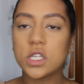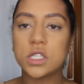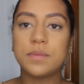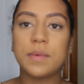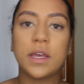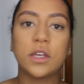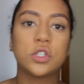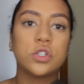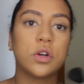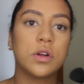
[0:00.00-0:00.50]
just
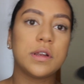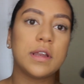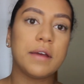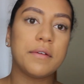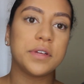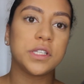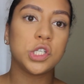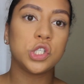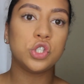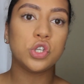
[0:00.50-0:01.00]
make sure
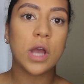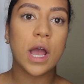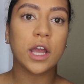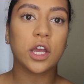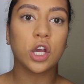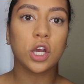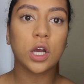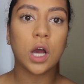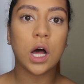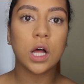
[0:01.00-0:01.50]
never to
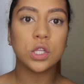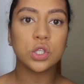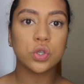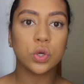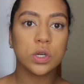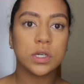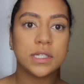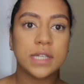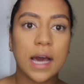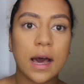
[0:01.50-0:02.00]
drag your
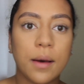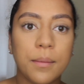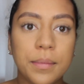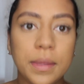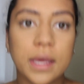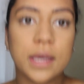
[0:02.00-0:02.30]
contour down,